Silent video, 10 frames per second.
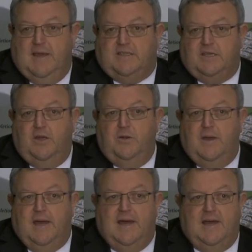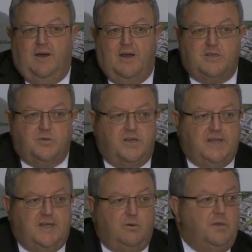So I just want to
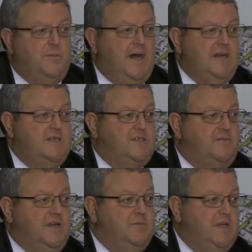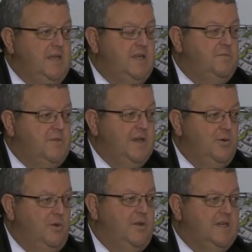thank all the parties who've come together, thank
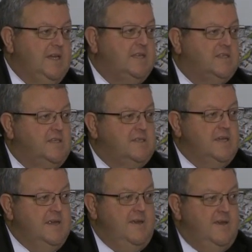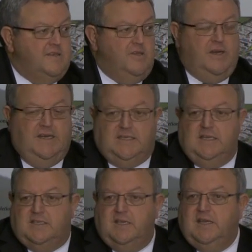all of the councillors. It's not
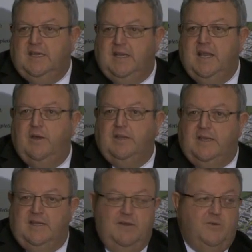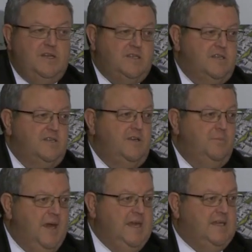easy sitting there knowing that every decision you
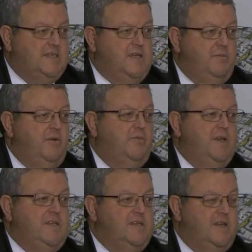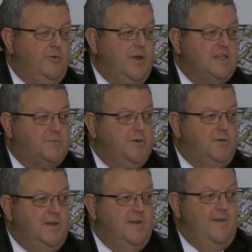make is going to be reflected in a rates
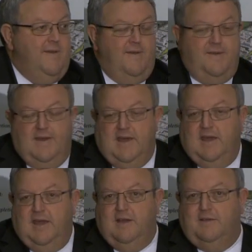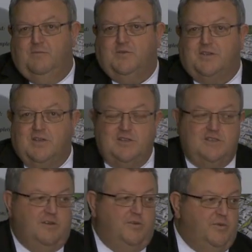bill. Our
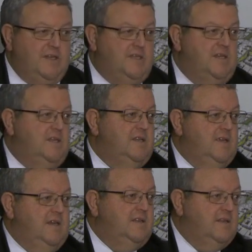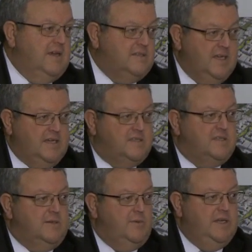decisions are reflected in
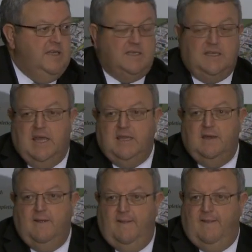taxes that we need to gather.